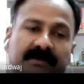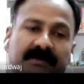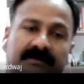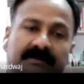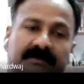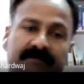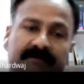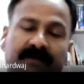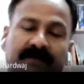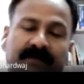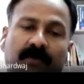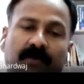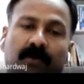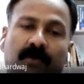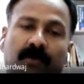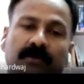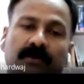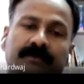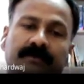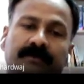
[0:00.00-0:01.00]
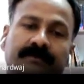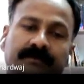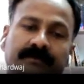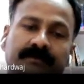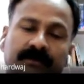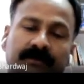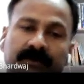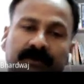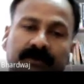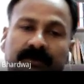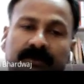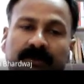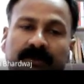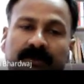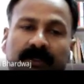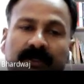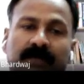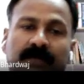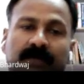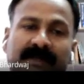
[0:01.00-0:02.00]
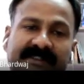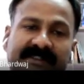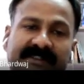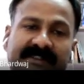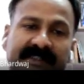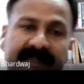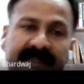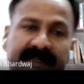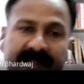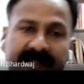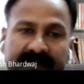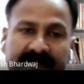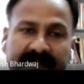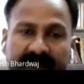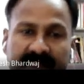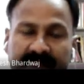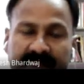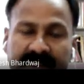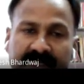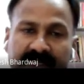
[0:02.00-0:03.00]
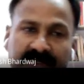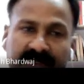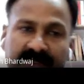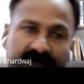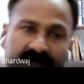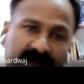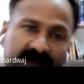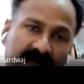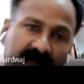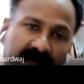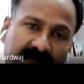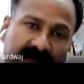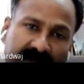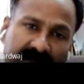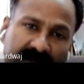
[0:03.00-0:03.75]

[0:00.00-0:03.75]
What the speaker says: Before investigating the nature of light,